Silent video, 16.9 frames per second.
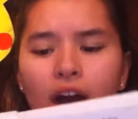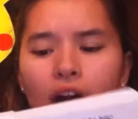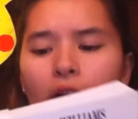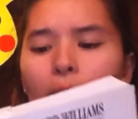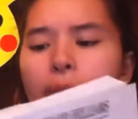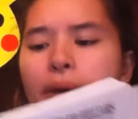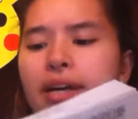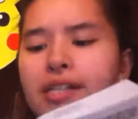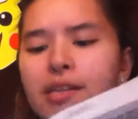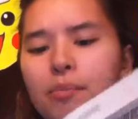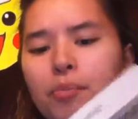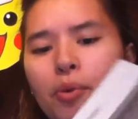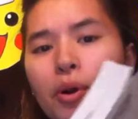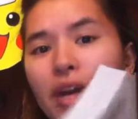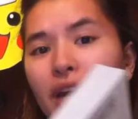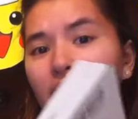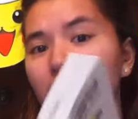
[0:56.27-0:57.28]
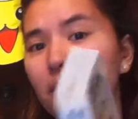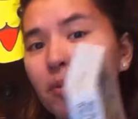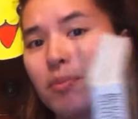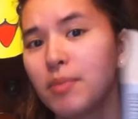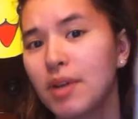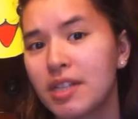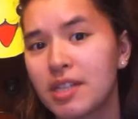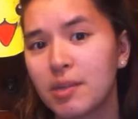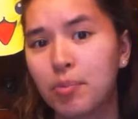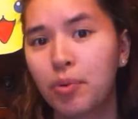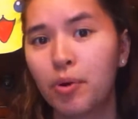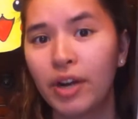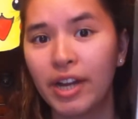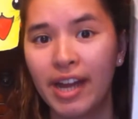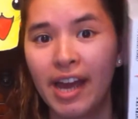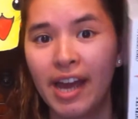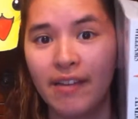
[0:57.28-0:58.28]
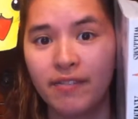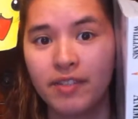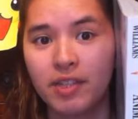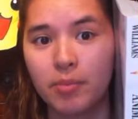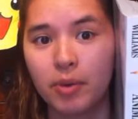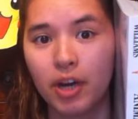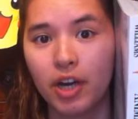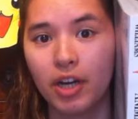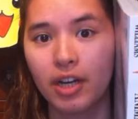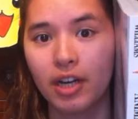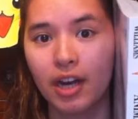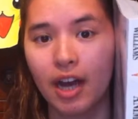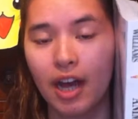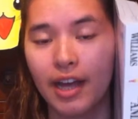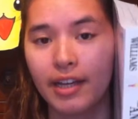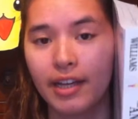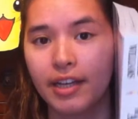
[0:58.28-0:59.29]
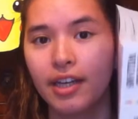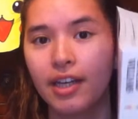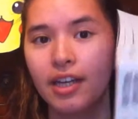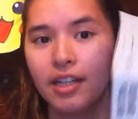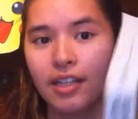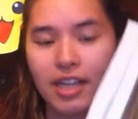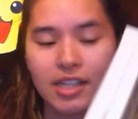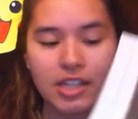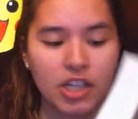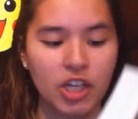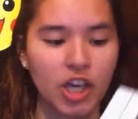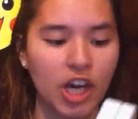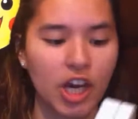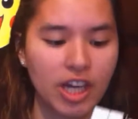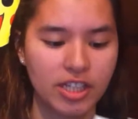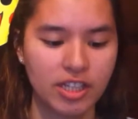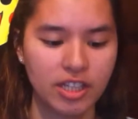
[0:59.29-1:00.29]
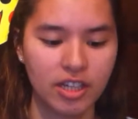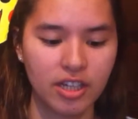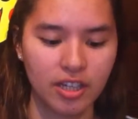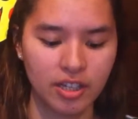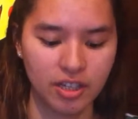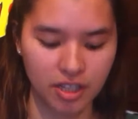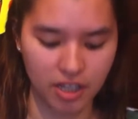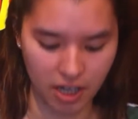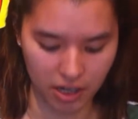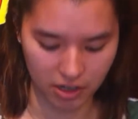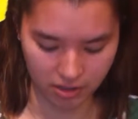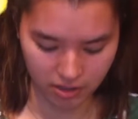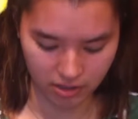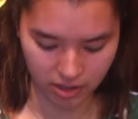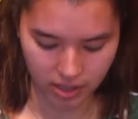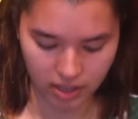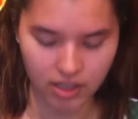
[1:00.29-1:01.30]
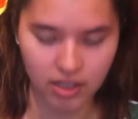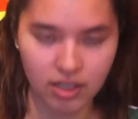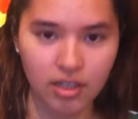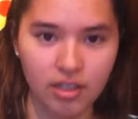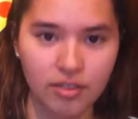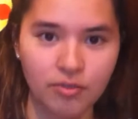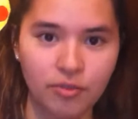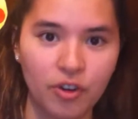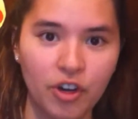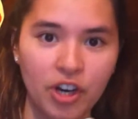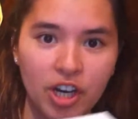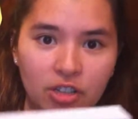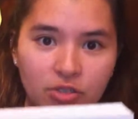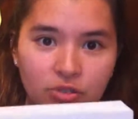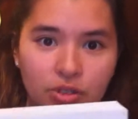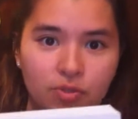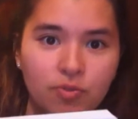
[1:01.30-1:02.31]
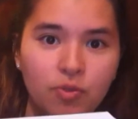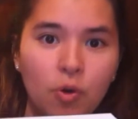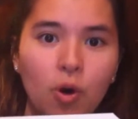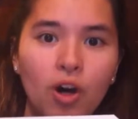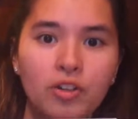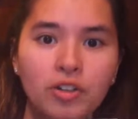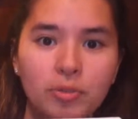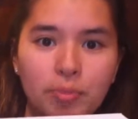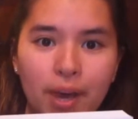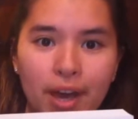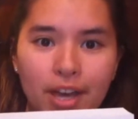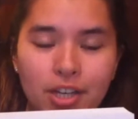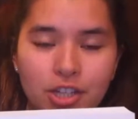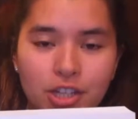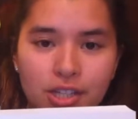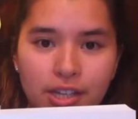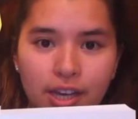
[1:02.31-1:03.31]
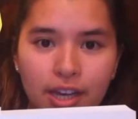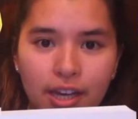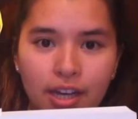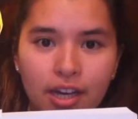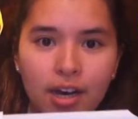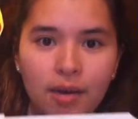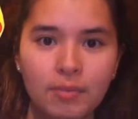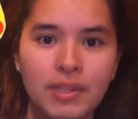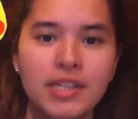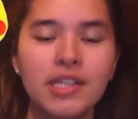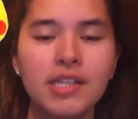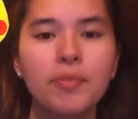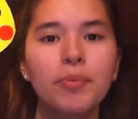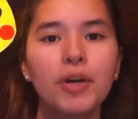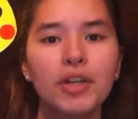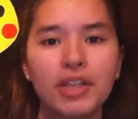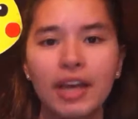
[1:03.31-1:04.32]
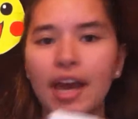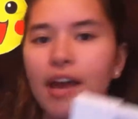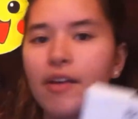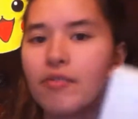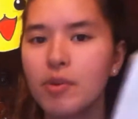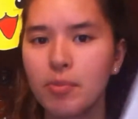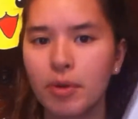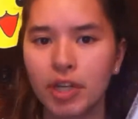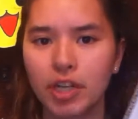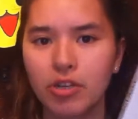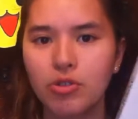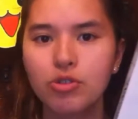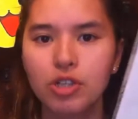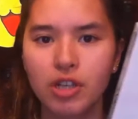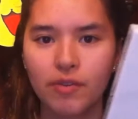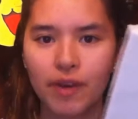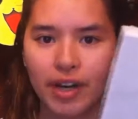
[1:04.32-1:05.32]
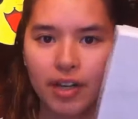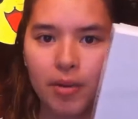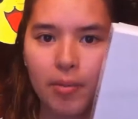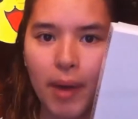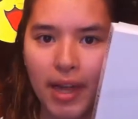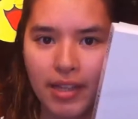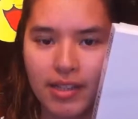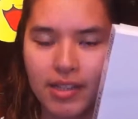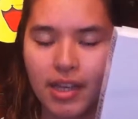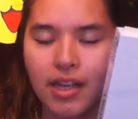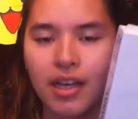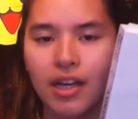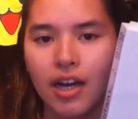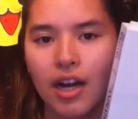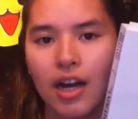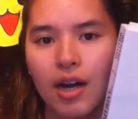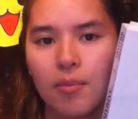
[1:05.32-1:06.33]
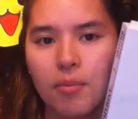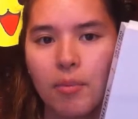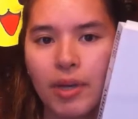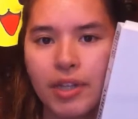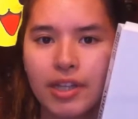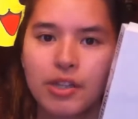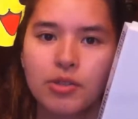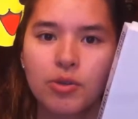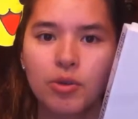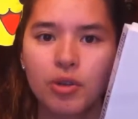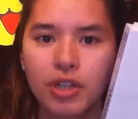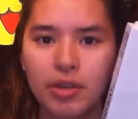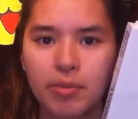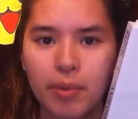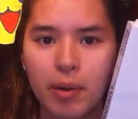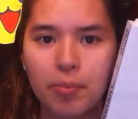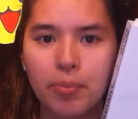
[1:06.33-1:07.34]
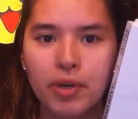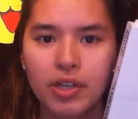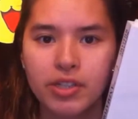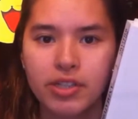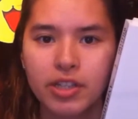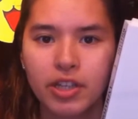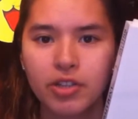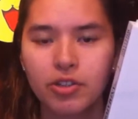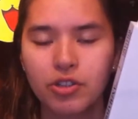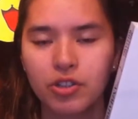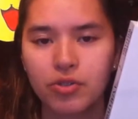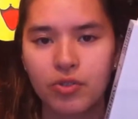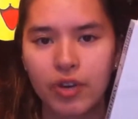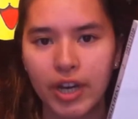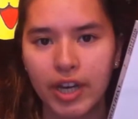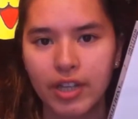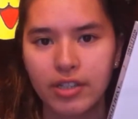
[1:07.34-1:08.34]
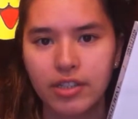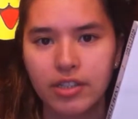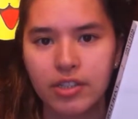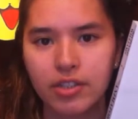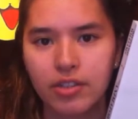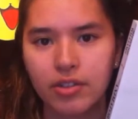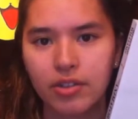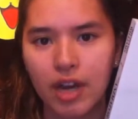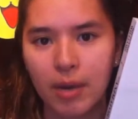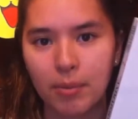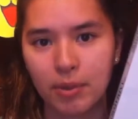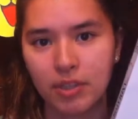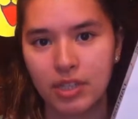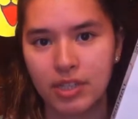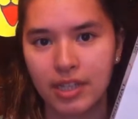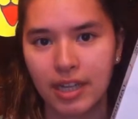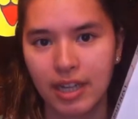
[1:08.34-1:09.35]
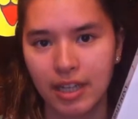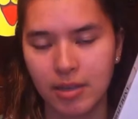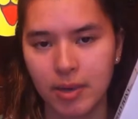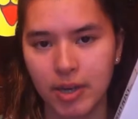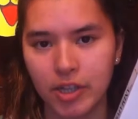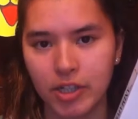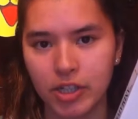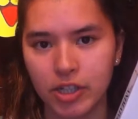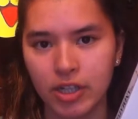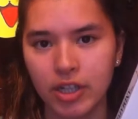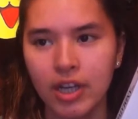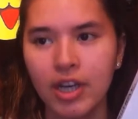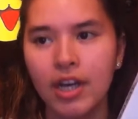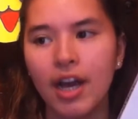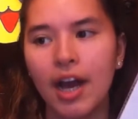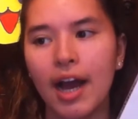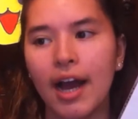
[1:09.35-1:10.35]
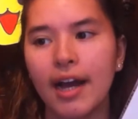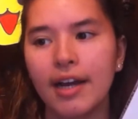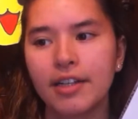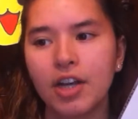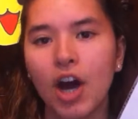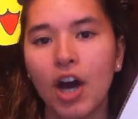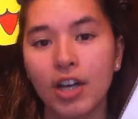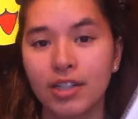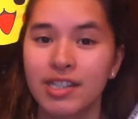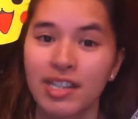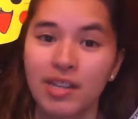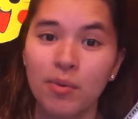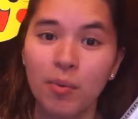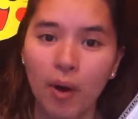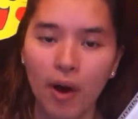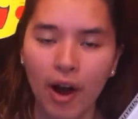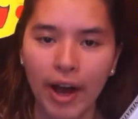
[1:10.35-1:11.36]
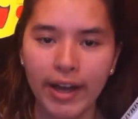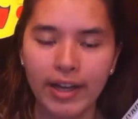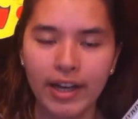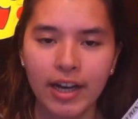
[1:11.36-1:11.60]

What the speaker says: It's a pretty hefty book. There's a good 300, 400 pages here. This book that everybody usually recommends when they're talking about books that you should read to help understand animation, and I can see why.